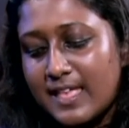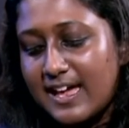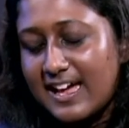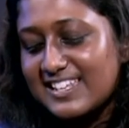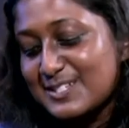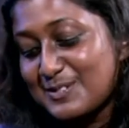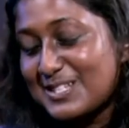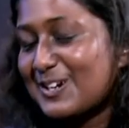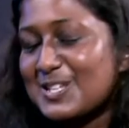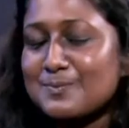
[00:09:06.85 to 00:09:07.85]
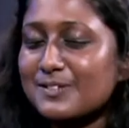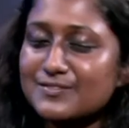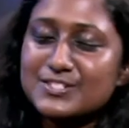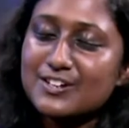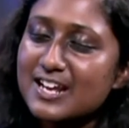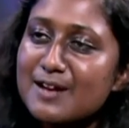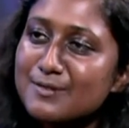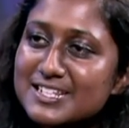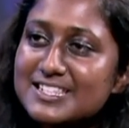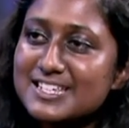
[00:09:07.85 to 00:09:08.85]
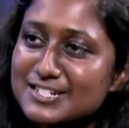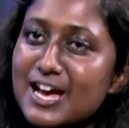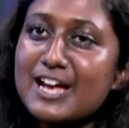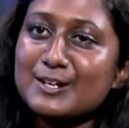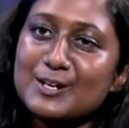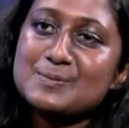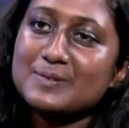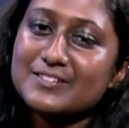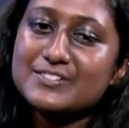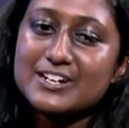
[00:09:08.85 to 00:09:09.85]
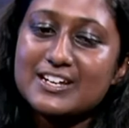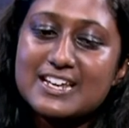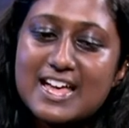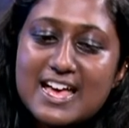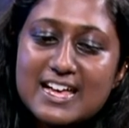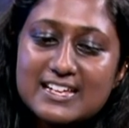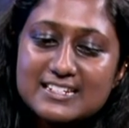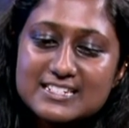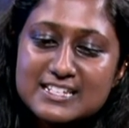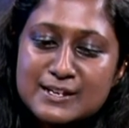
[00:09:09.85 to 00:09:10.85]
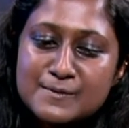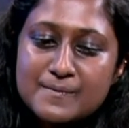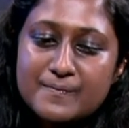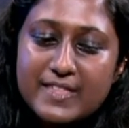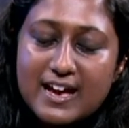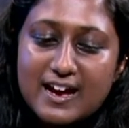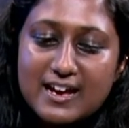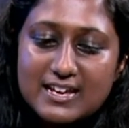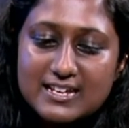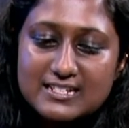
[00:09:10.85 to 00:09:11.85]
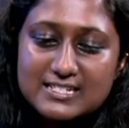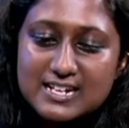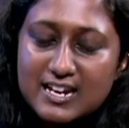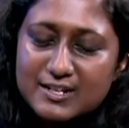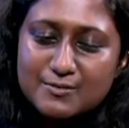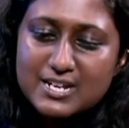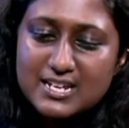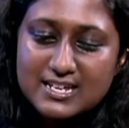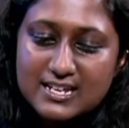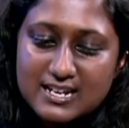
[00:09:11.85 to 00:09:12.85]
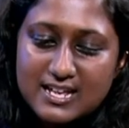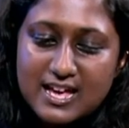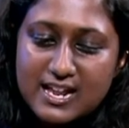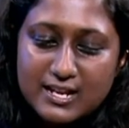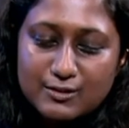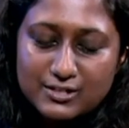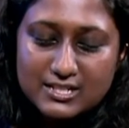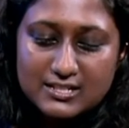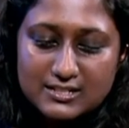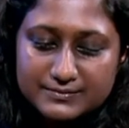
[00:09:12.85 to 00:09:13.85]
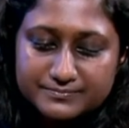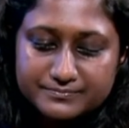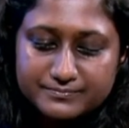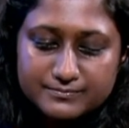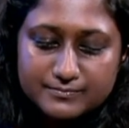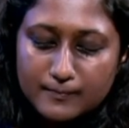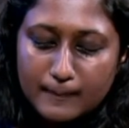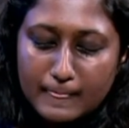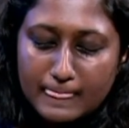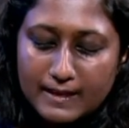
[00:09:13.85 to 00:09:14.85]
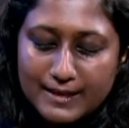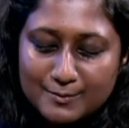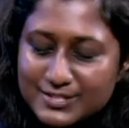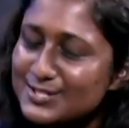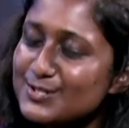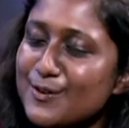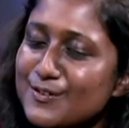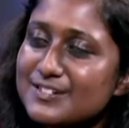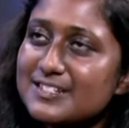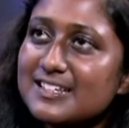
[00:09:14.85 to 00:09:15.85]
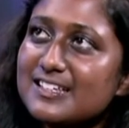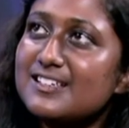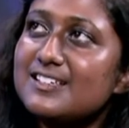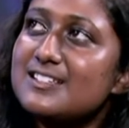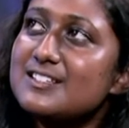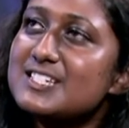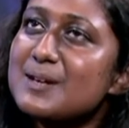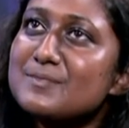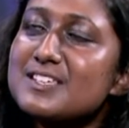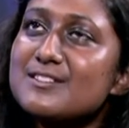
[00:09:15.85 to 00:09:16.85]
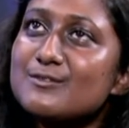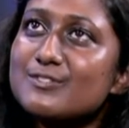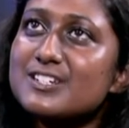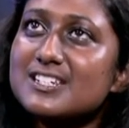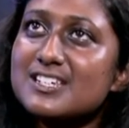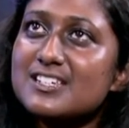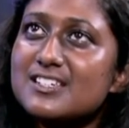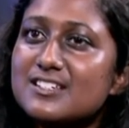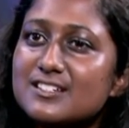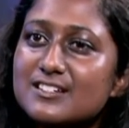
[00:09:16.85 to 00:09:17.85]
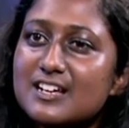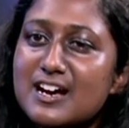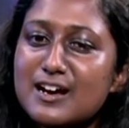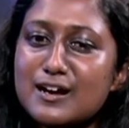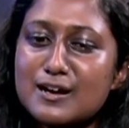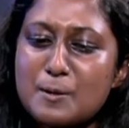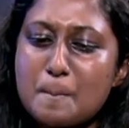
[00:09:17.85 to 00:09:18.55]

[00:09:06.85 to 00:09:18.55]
And this was the Gospel of John. I read the entire Gospel of John, and I started reading it, and I couldn't, it was so, something really, I